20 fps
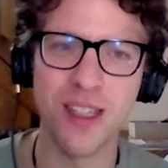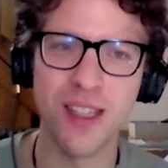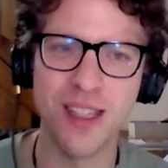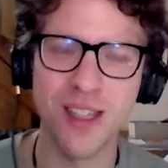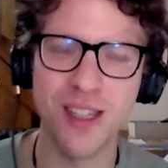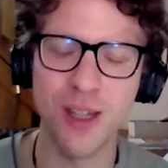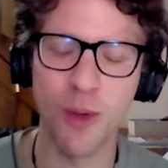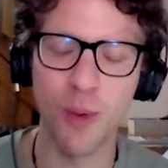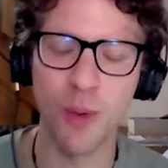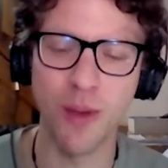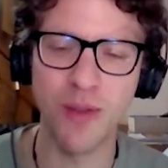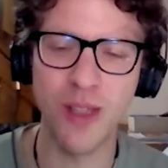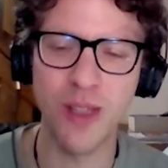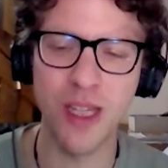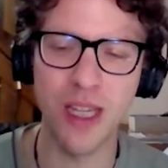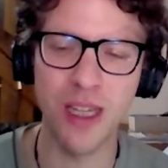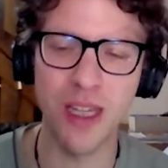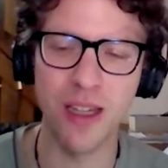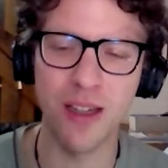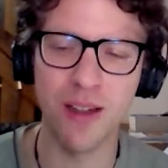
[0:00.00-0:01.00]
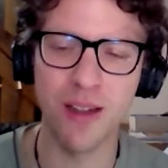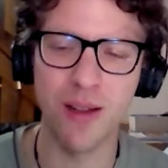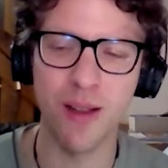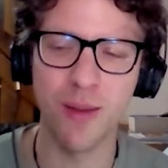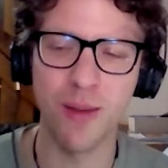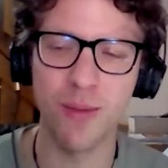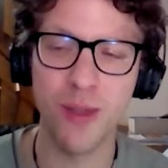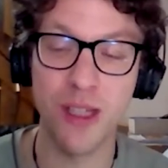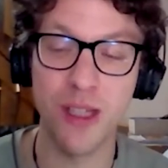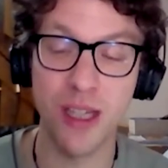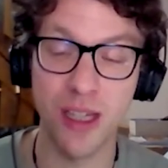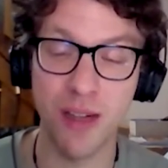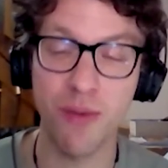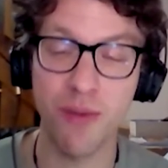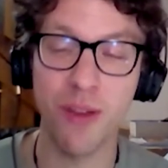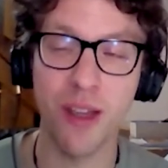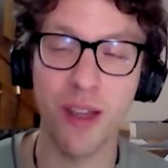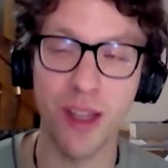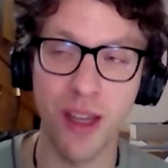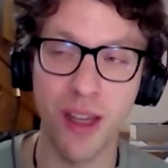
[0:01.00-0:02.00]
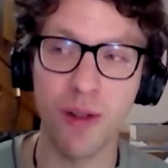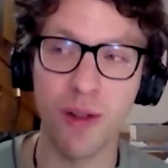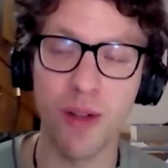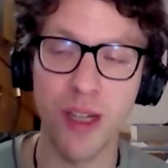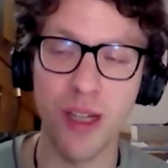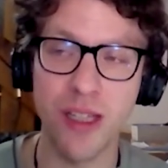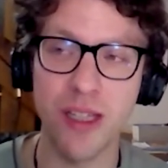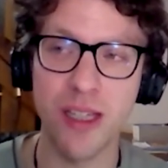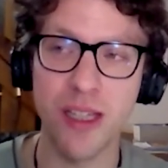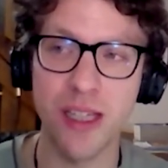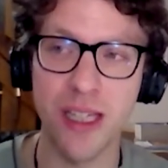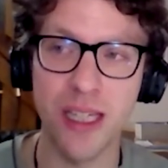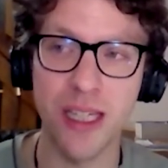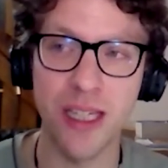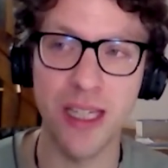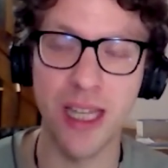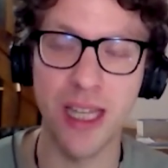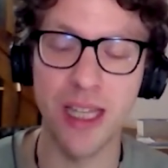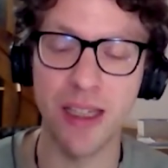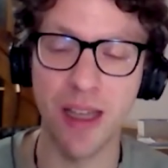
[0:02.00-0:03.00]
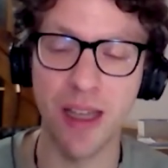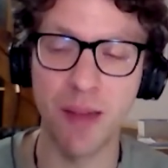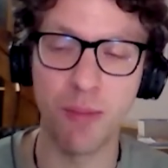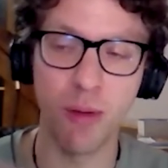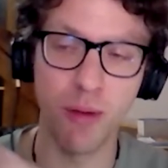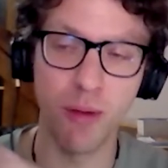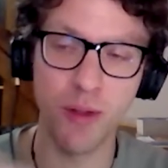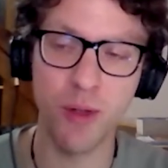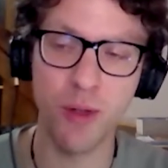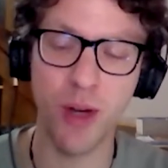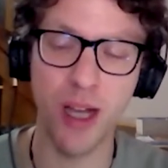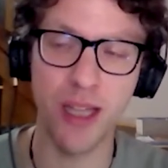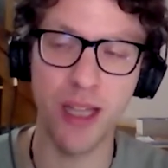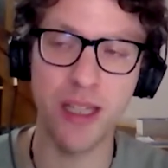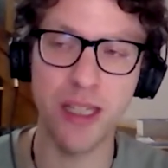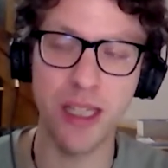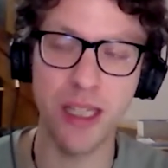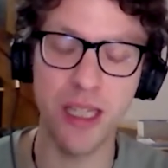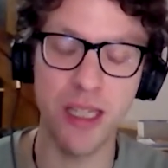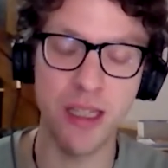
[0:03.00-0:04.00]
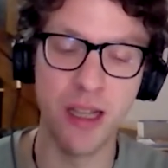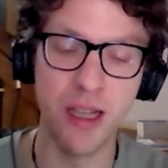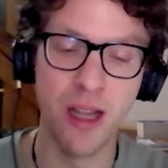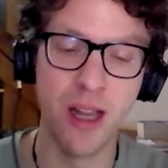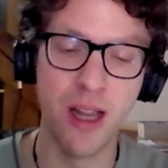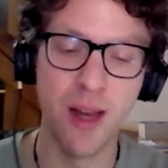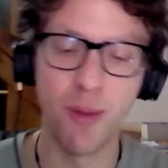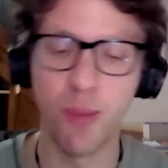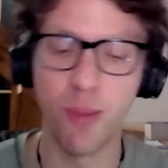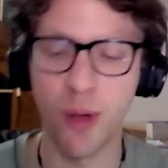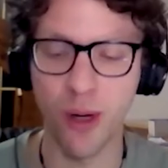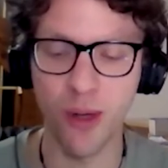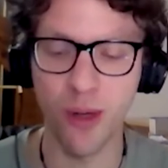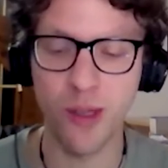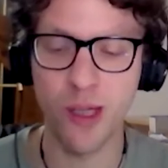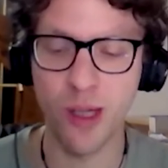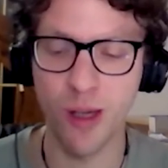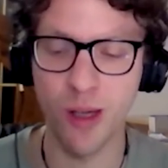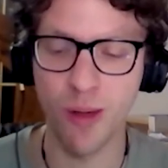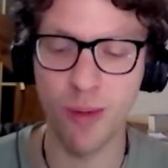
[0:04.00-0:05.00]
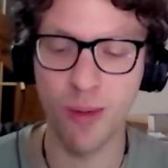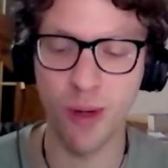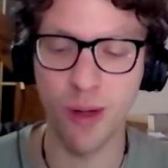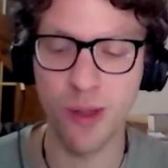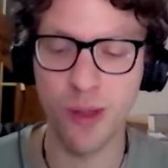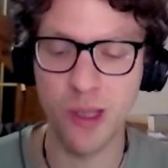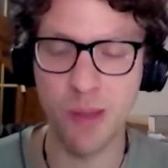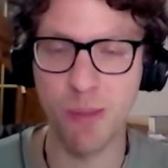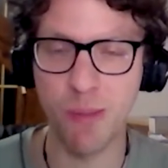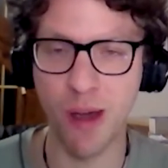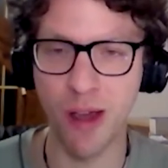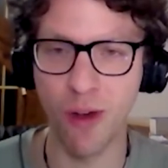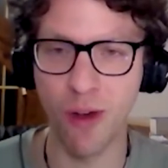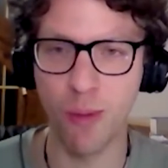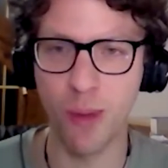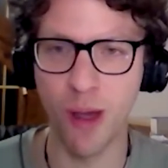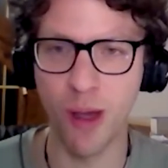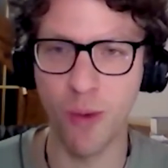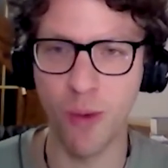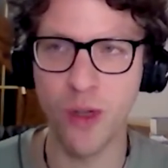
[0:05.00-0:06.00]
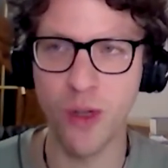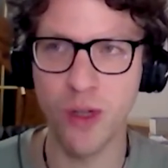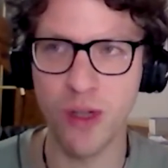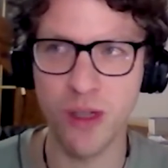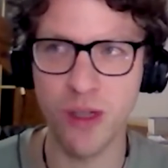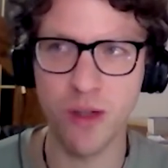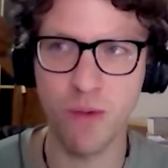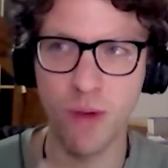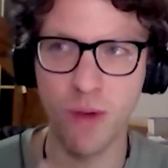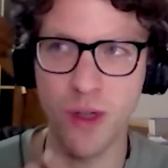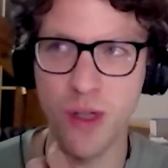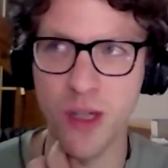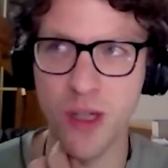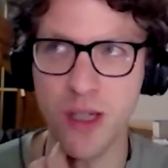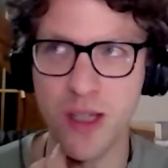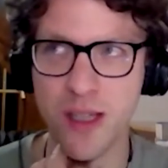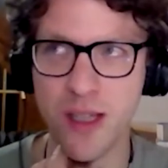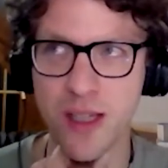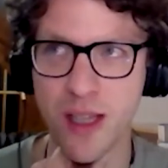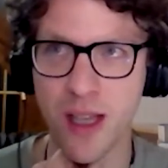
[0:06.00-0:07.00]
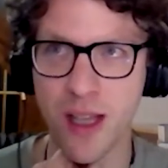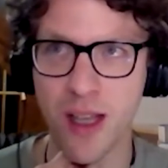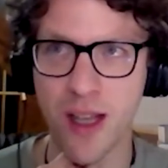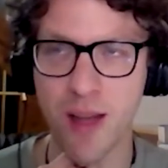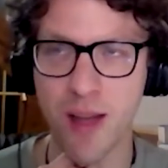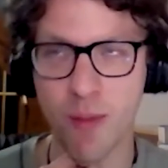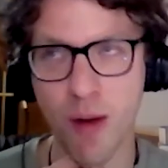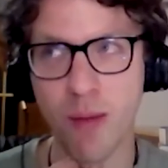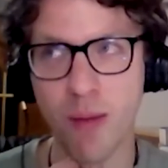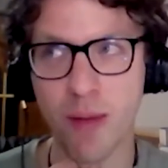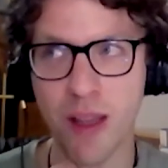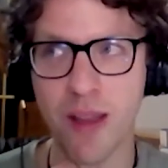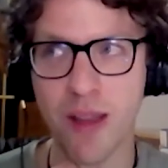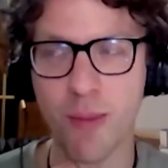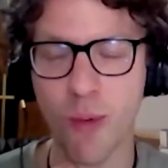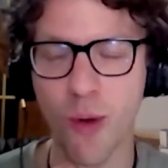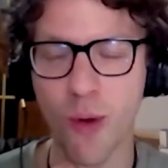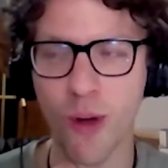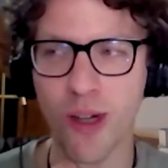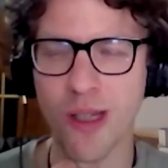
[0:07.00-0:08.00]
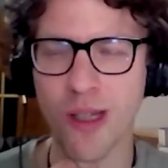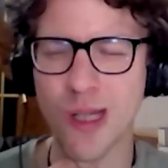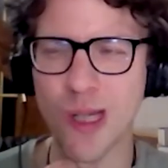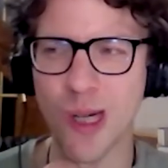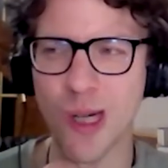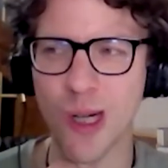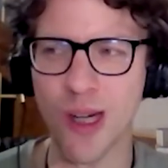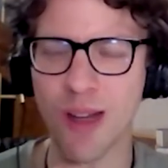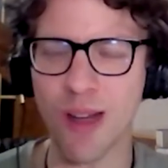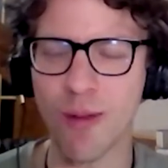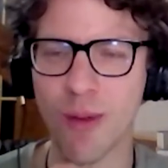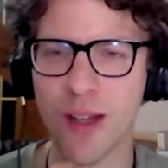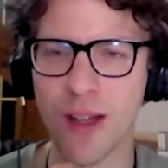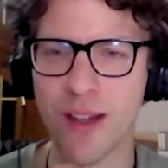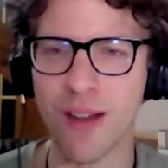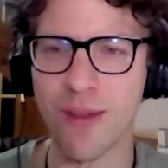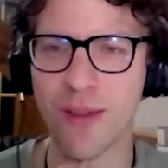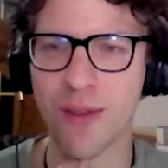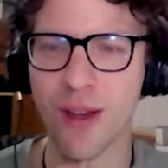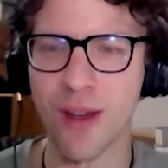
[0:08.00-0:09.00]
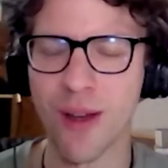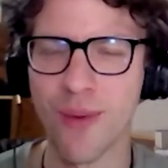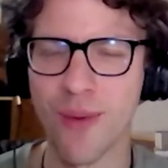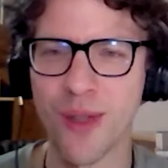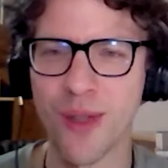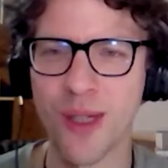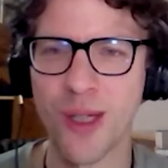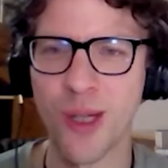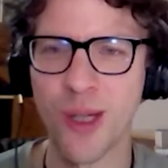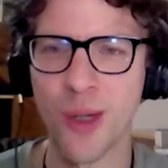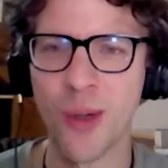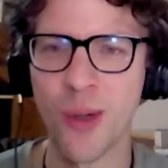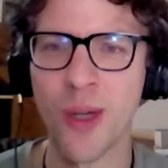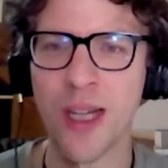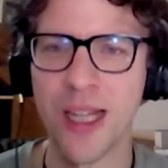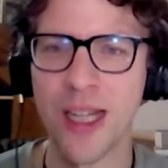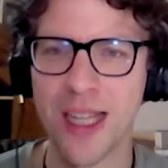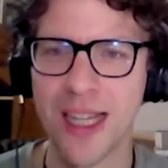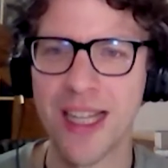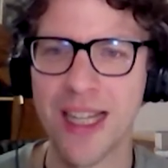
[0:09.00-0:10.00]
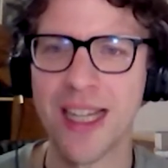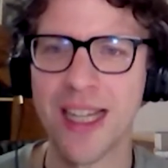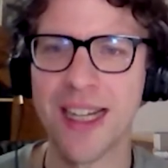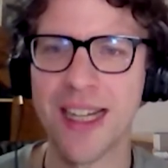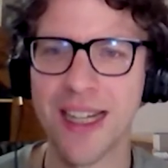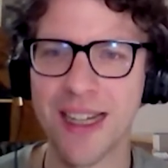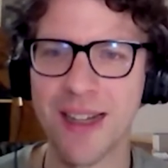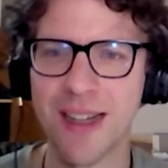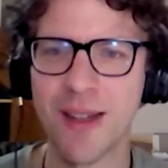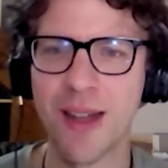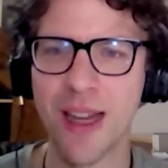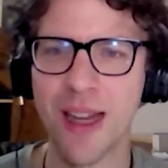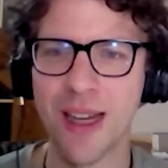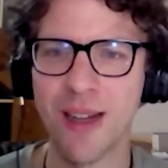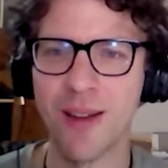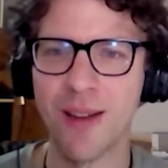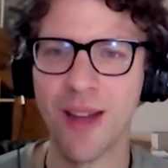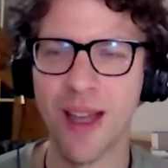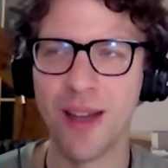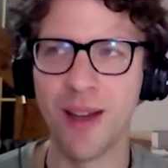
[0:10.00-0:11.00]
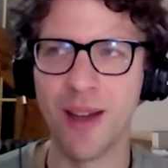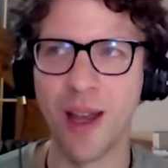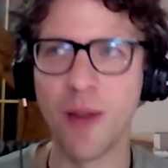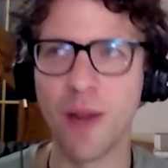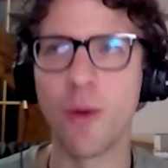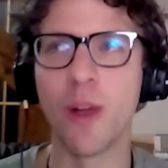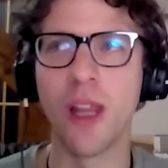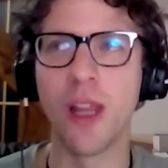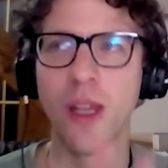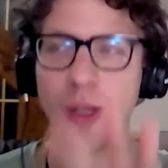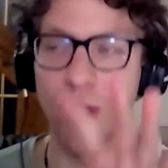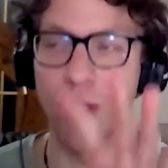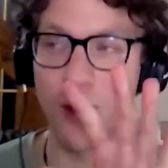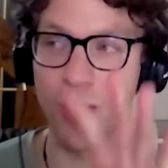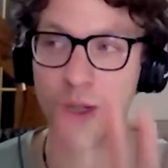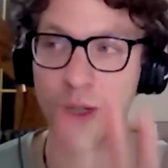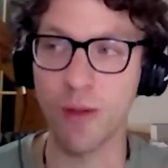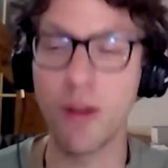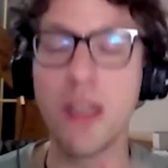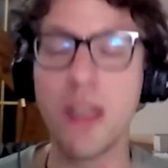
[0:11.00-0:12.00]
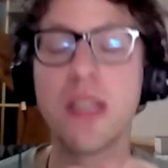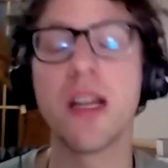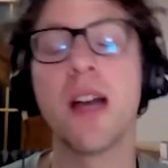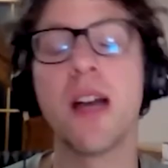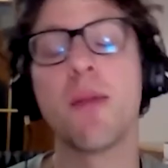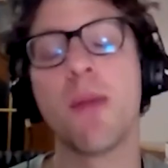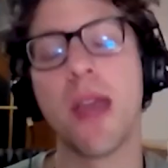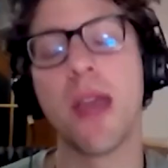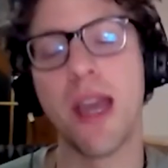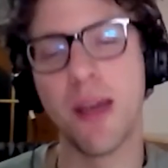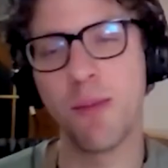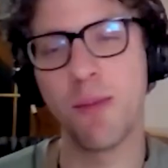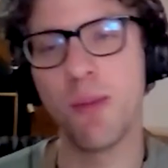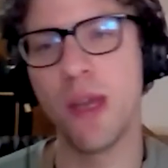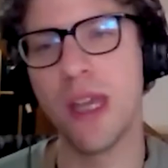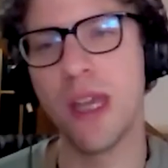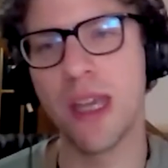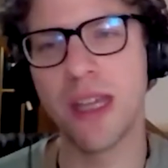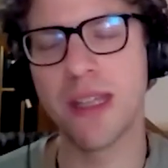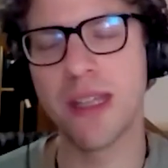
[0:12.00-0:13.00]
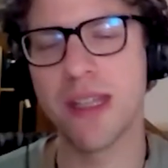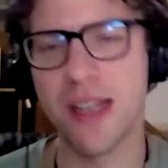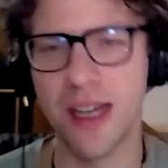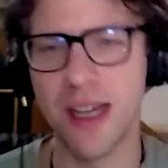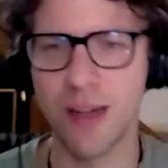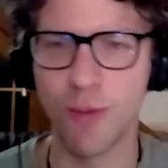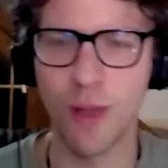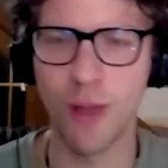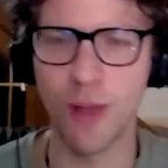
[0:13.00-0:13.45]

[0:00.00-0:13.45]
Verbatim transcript: So we've seen significant increases in both dry eye disease, but also myopia, which is probably the more concerning one of the two, in relation to screen time and being inside.